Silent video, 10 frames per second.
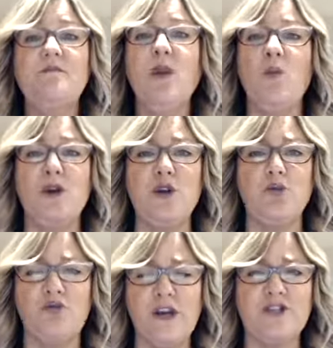when
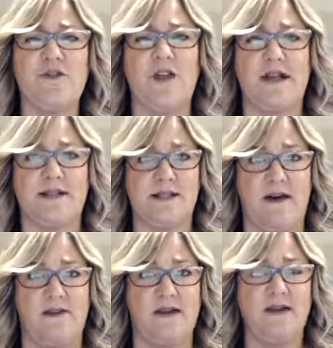you reach for that
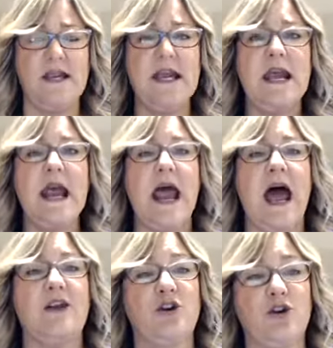7
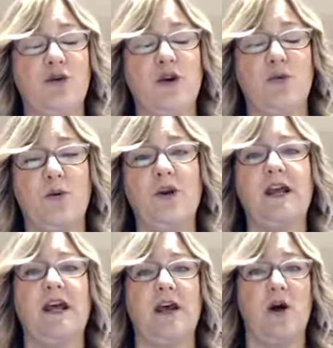and you're
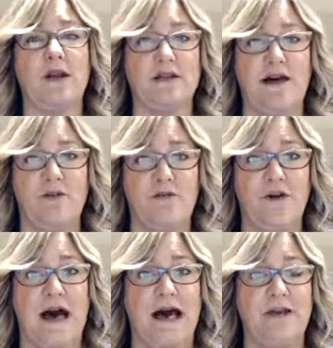putting it on a level
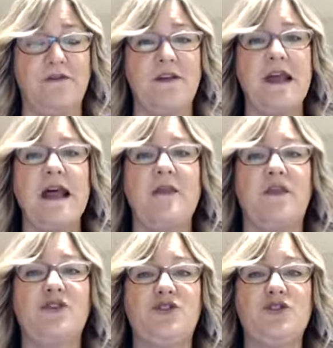5,
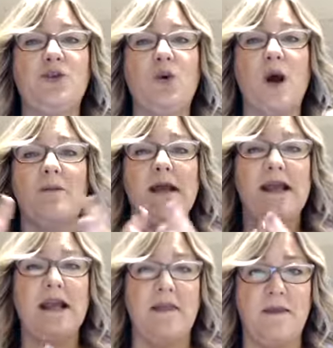the 2 are
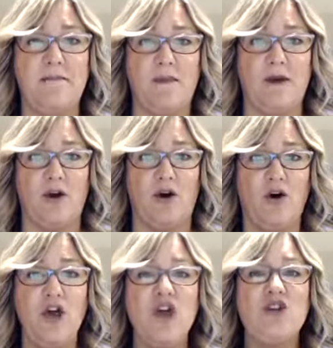meeting in the middle.
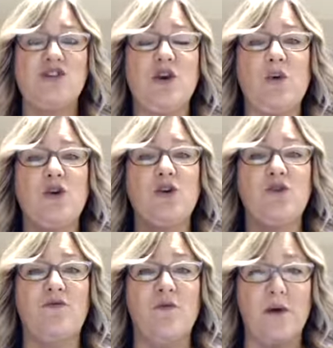So when
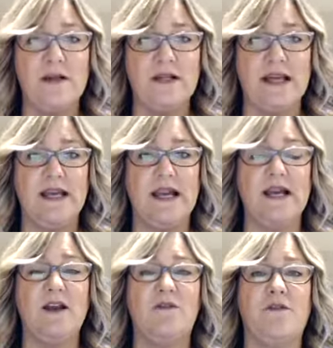you're
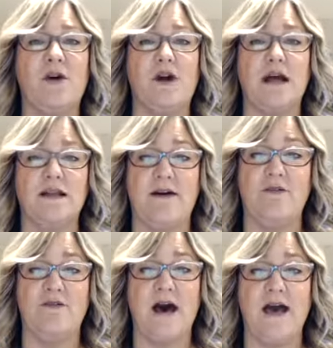formulating for a
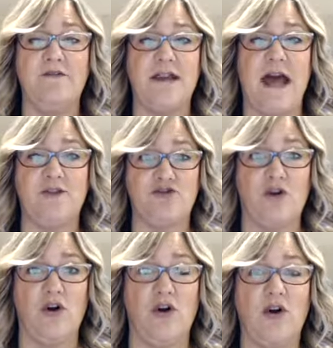level 5
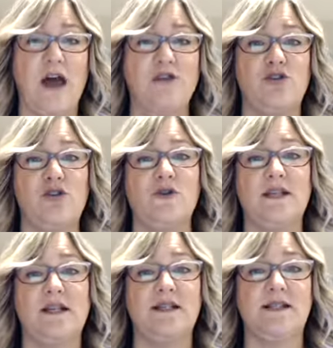natural and you're
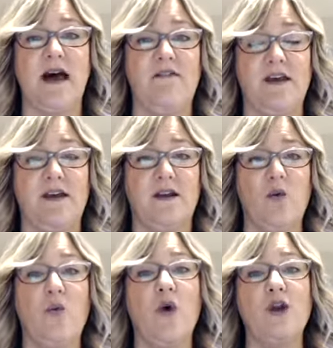using a 7,
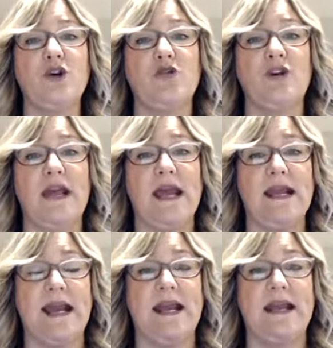what you're
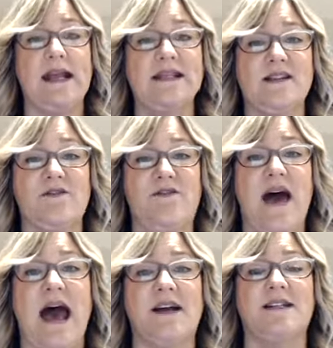creating is in
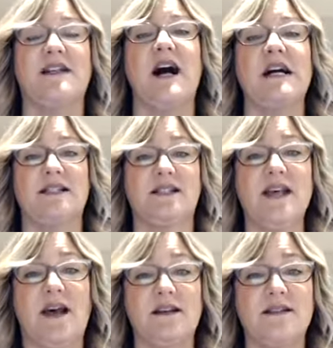fact a
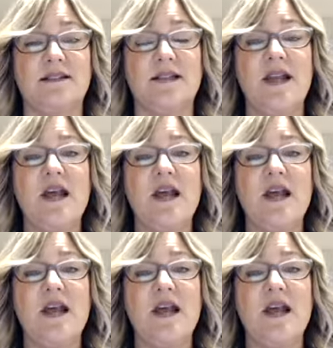6.